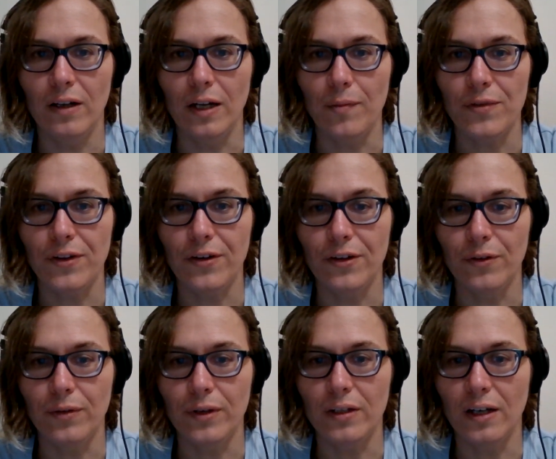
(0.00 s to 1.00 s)
I'm starting to
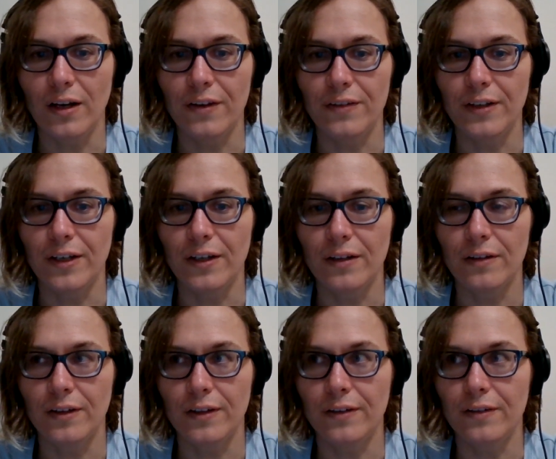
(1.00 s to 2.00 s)
realize that
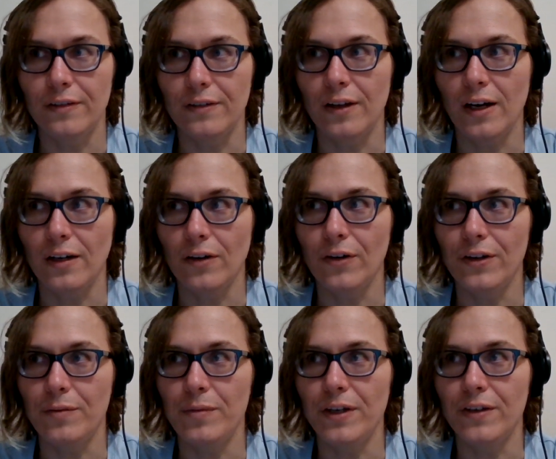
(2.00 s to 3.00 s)
this is not going to
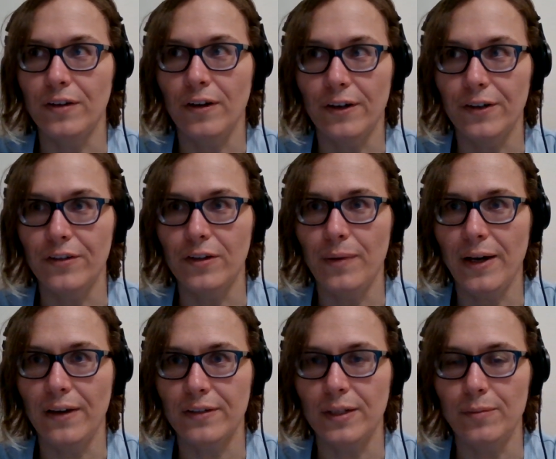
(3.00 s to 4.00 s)
be as hard as the
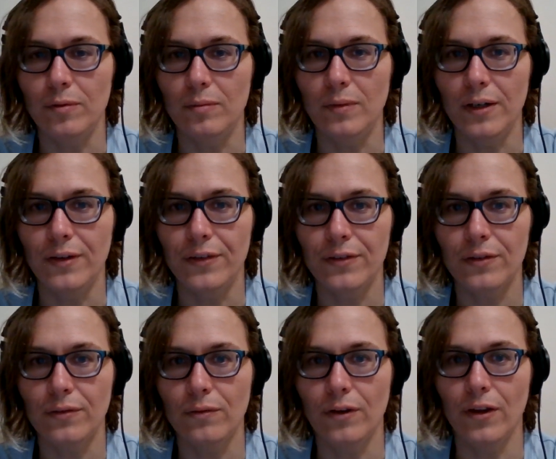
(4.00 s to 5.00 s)
past couple months
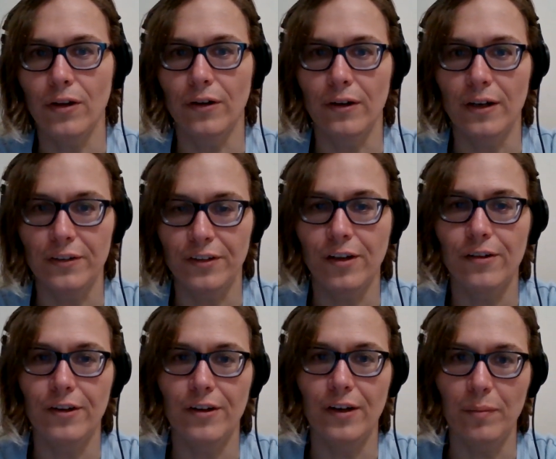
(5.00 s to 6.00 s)
with her since
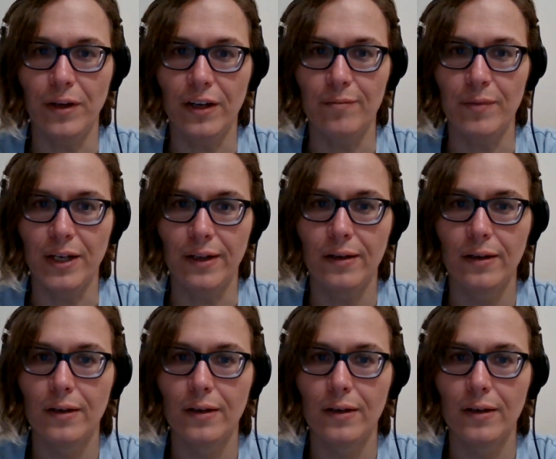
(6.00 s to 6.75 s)
she dumped me have been,